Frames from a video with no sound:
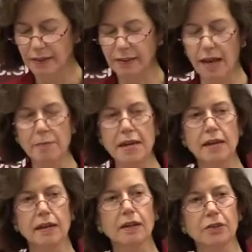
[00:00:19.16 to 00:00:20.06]
Let
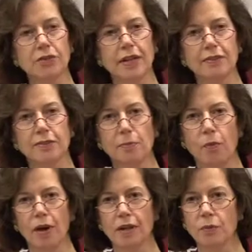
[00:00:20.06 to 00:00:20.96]
me illustrate this
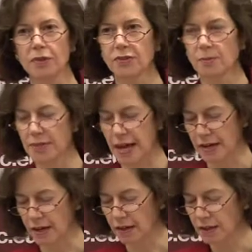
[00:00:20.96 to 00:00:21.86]
point with some
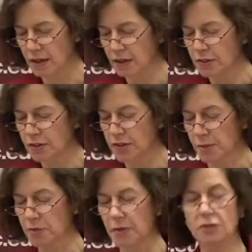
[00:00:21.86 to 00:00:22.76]
data,
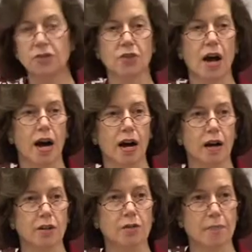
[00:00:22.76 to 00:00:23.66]
some of which
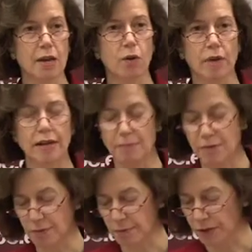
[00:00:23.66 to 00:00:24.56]
you may already be
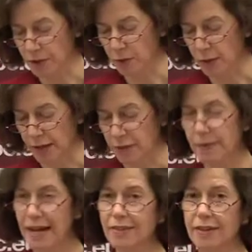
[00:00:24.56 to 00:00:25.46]
familiar with,
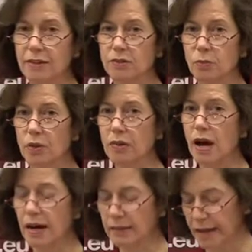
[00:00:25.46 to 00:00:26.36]
but I think it's worth
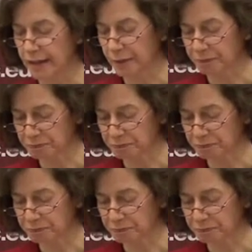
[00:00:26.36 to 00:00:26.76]
highlighting.